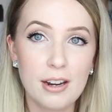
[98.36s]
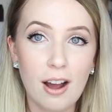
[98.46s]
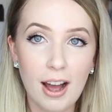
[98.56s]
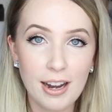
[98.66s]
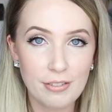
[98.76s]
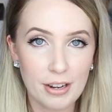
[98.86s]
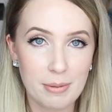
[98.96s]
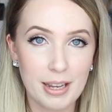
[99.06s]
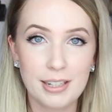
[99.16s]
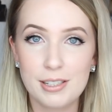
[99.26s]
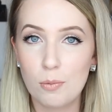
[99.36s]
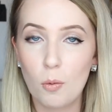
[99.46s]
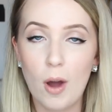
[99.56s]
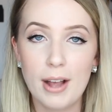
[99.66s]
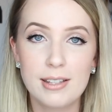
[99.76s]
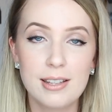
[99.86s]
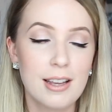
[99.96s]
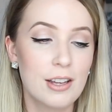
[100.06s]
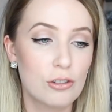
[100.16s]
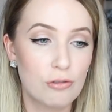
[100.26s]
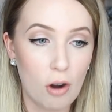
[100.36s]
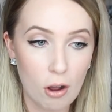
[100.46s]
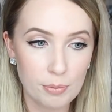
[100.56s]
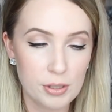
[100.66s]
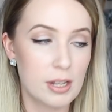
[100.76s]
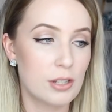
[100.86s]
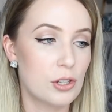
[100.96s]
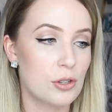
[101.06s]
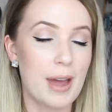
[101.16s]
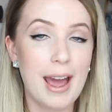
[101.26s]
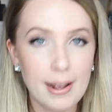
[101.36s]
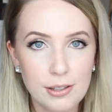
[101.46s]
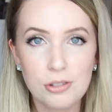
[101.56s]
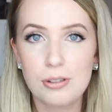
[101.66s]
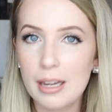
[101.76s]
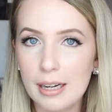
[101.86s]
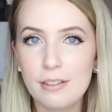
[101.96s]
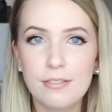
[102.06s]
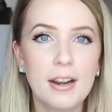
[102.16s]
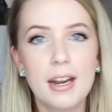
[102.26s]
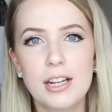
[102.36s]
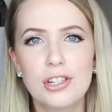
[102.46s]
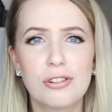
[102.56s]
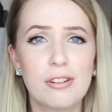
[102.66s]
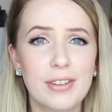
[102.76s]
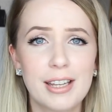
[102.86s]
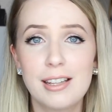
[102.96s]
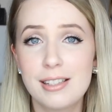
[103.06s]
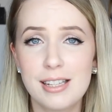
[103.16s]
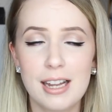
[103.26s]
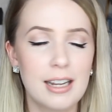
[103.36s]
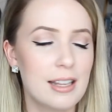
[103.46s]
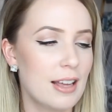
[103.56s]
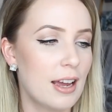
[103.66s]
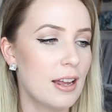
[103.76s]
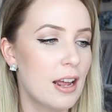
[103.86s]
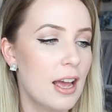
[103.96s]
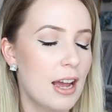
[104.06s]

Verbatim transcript: I'd highly recommend getting some white drops to add to any foundation or even concealer that